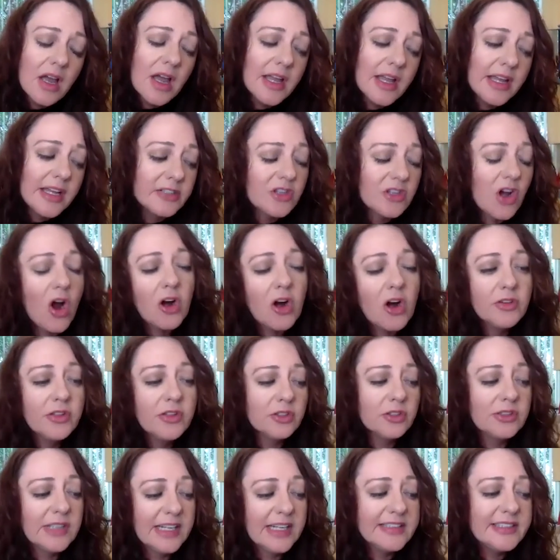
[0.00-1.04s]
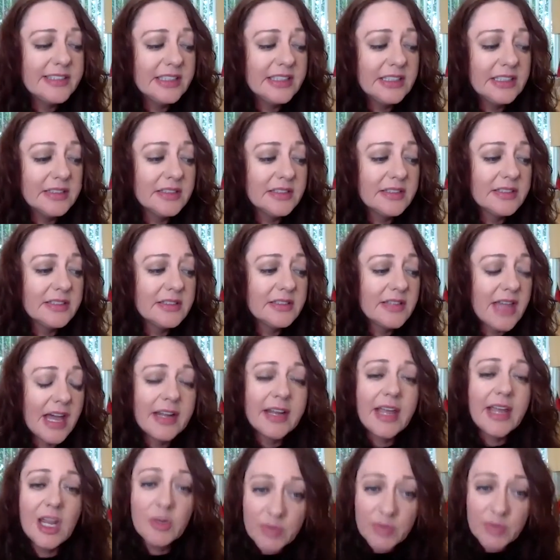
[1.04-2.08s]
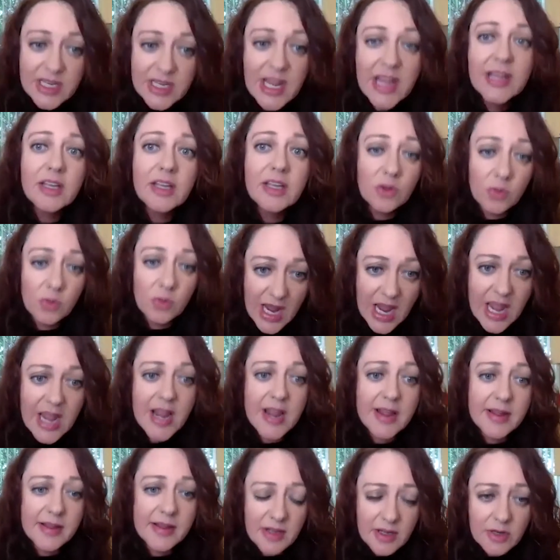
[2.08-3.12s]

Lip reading: And are there lessons that can be taken away